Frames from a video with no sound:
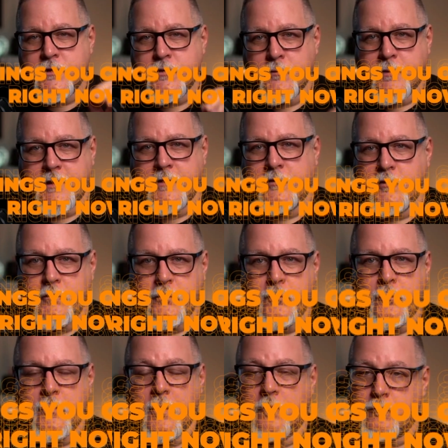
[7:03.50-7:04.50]
you can
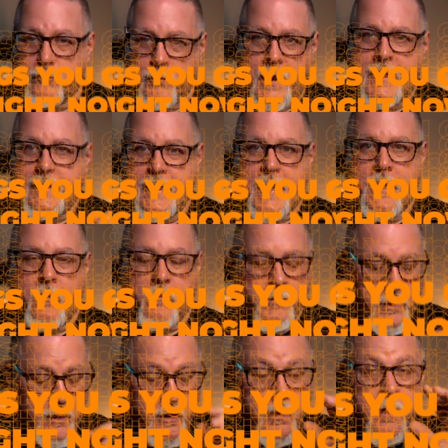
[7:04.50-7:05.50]
do right now.
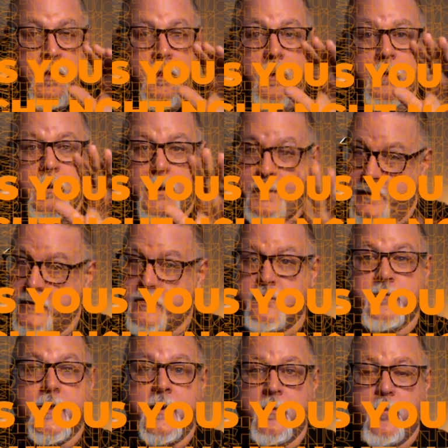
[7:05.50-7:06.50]
And these are
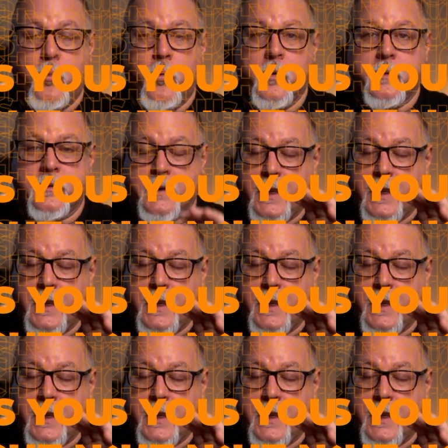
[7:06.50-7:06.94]
very important.